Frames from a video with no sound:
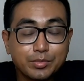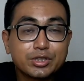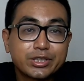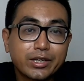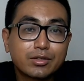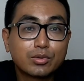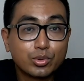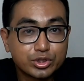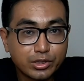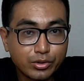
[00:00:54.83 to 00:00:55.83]
So let me
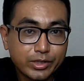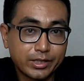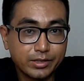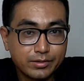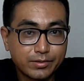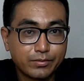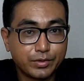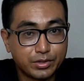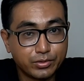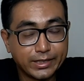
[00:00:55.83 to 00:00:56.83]
share a closer look at it
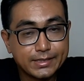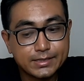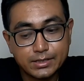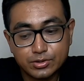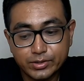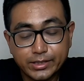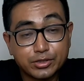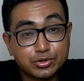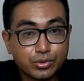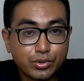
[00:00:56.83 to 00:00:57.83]
with you guys
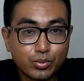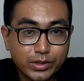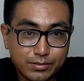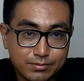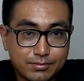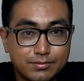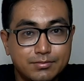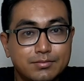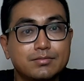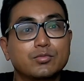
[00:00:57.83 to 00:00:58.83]
so that I can show you
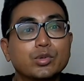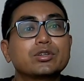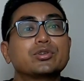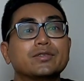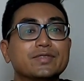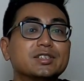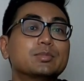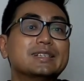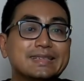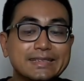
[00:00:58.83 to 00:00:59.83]
what you can
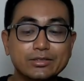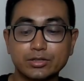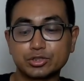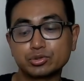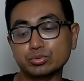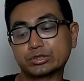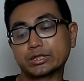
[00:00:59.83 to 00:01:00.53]
visibly see on the